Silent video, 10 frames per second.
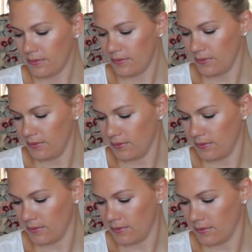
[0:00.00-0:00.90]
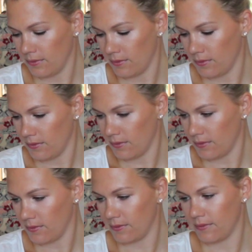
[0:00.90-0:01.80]

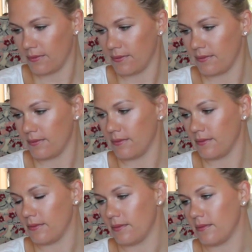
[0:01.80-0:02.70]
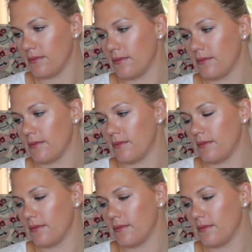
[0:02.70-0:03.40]
(silent)